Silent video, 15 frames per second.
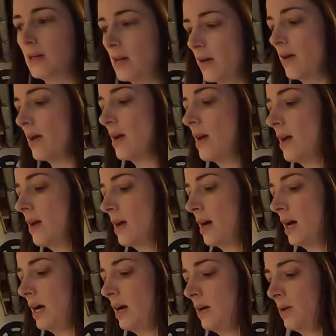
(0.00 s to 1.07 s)
down.
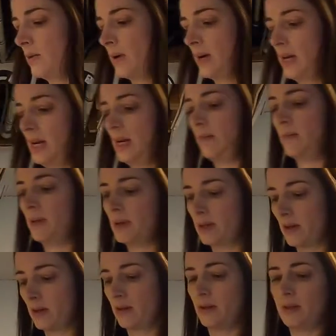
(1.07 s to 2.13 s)
How do I keep this
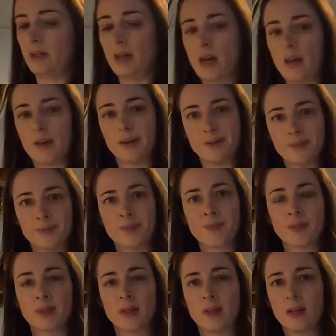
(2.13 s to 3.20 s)
all together
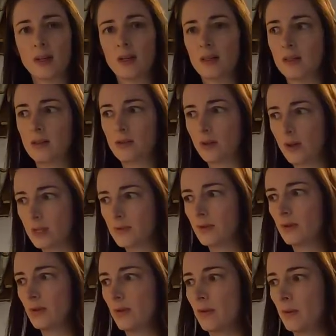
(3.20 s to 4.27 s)
and transfer
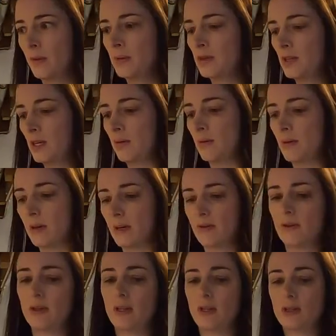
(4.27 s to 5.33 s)
it over to my machine without
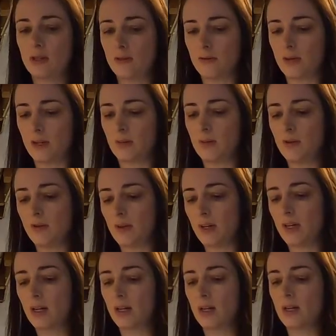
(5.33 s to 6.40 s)
everything shifting and
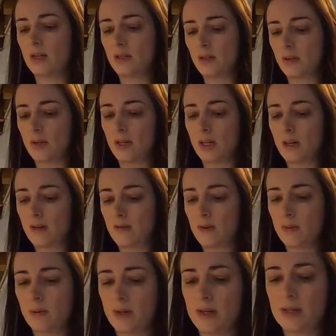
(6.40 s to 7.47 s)
moving? So again, in a
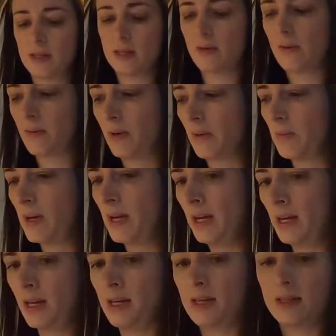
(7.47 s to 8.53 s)
few places I would put
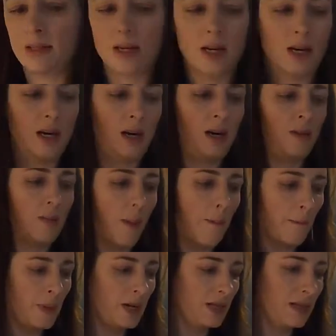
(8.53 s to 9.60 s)
pins,
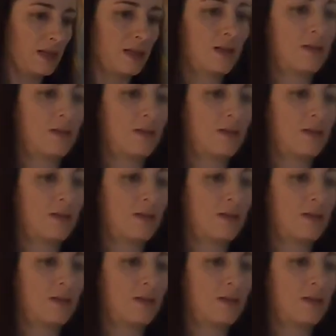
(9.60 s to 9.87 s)
but this